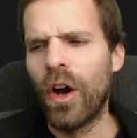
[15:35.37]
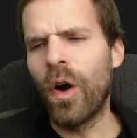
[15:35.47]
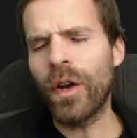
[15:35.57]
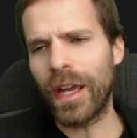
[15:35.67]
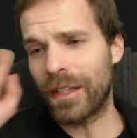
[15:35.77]

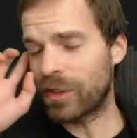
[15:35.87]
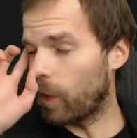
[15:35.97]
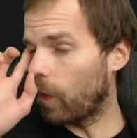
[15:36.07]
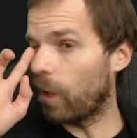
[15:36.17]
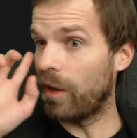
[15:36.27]
Okay,
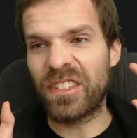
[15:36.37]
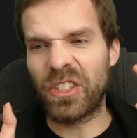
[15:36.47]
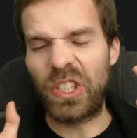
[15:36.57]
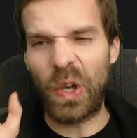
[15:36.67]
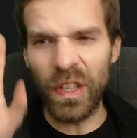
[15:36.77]
so the
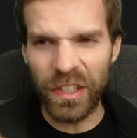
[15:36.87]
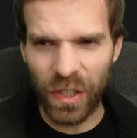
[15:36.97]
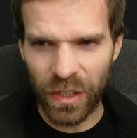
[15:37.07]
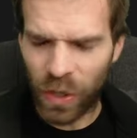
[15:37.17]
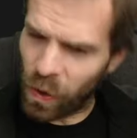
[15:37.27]
sol is
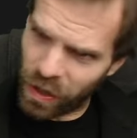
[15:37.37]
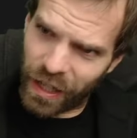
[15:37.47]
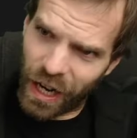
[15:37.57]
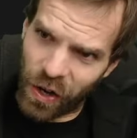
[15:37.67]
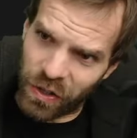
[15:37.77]
on the token
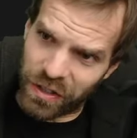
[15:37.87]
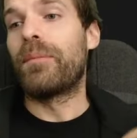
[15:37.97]
account,